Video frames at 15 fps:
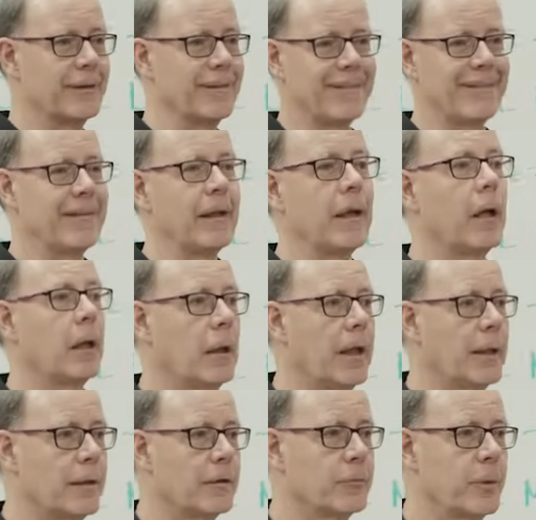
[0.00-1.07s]
and a
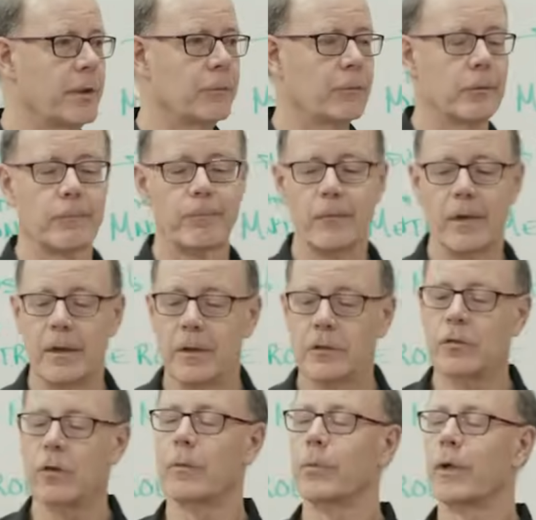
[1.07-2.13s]
lot less painful.
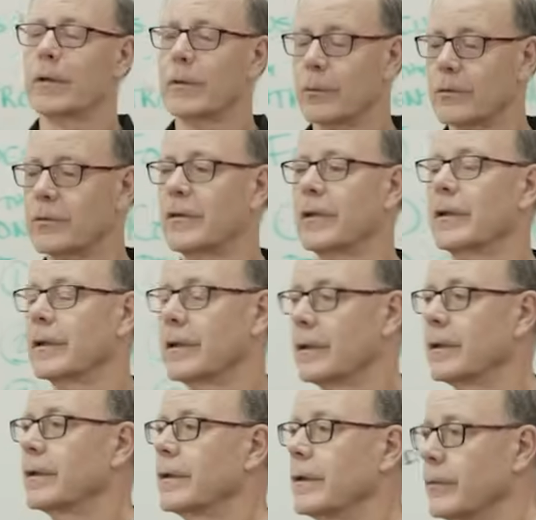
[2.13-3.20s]
So the brother was
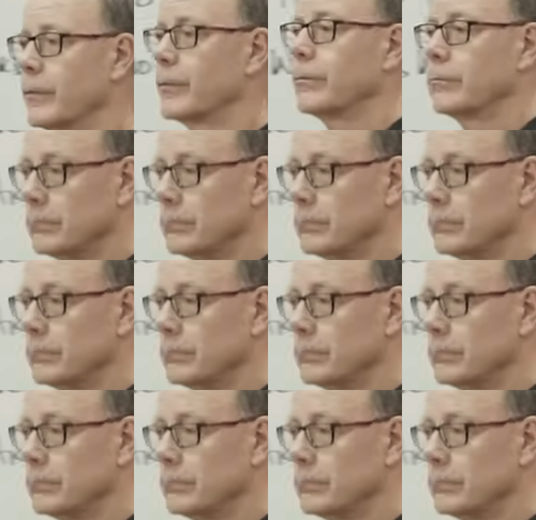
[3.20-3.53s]
thinking of